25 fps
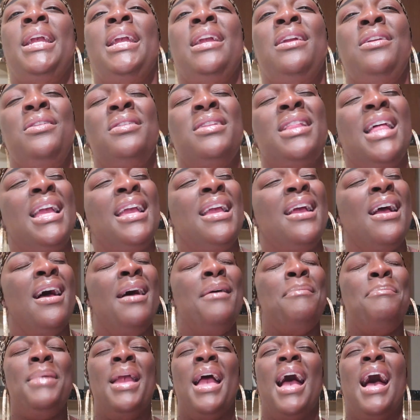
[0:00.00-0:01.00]
weight and you're like,
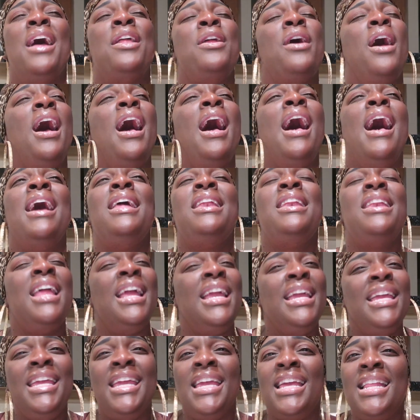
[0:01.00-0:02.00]
man, how
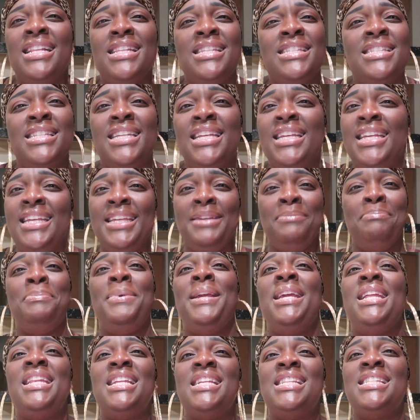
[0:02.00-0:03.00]
did I get to
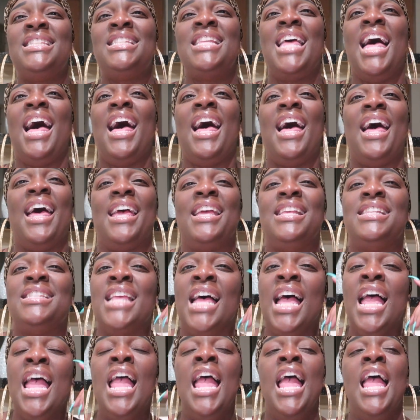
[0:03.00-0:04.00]
be this size?
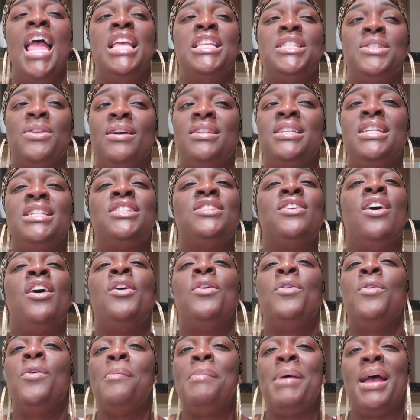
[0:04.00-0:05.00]
And so I just
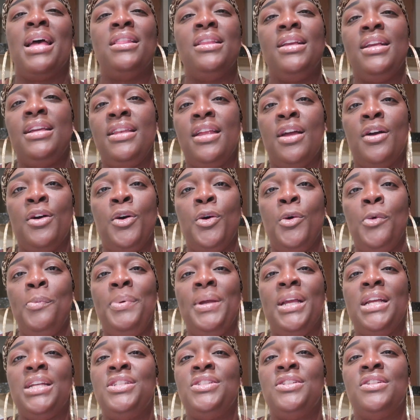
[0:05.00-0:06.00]
started going back looking at
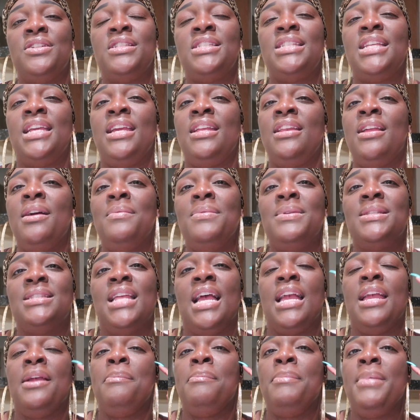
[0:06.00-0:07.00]
old pictures, and I was
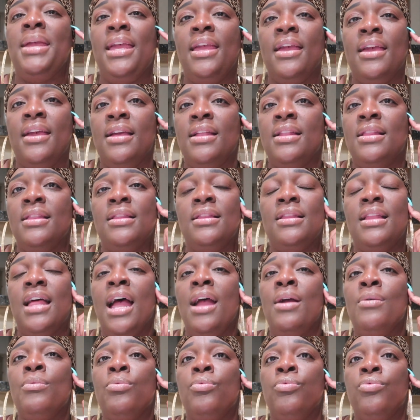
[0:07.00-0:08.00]
like, man,
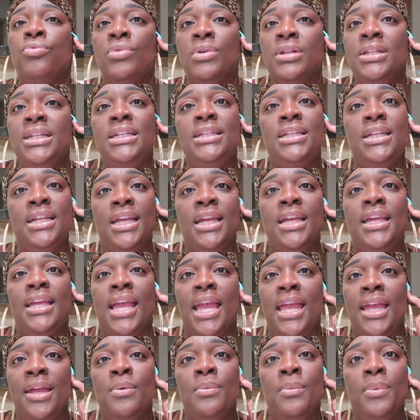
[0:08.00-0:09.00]
I really did
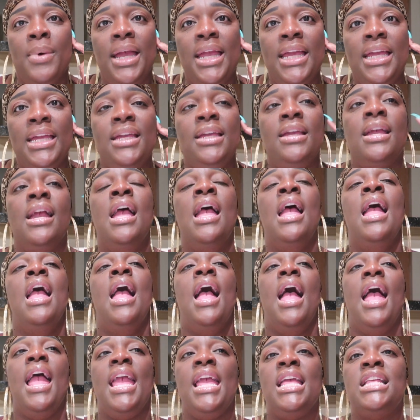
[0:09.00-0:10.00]
gain weight.
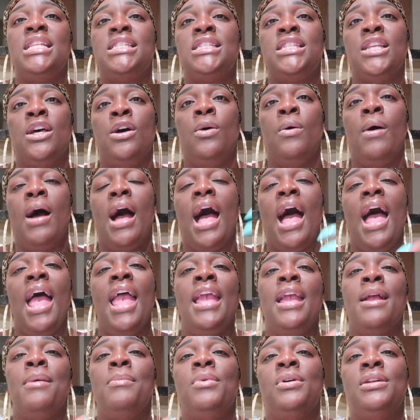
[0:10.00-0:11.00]
And so
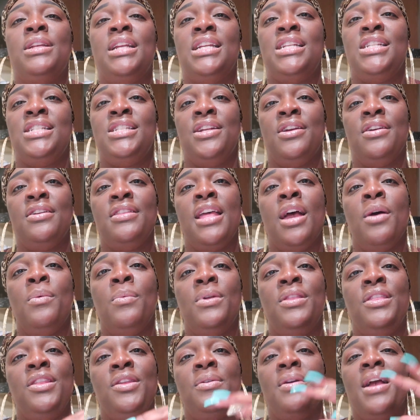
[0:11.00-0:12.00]
I am going to share
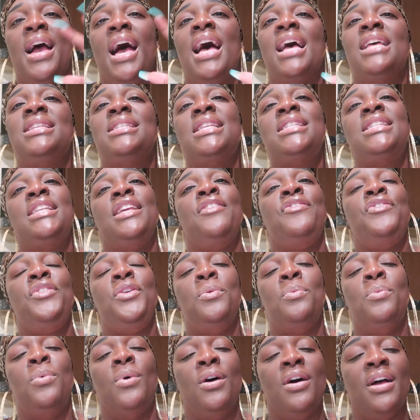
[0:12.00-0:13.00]
that with you guys, just if
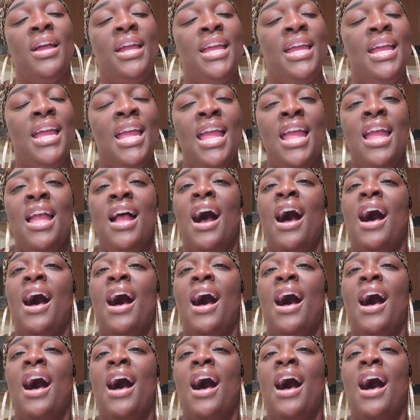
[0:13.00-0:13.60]
you want.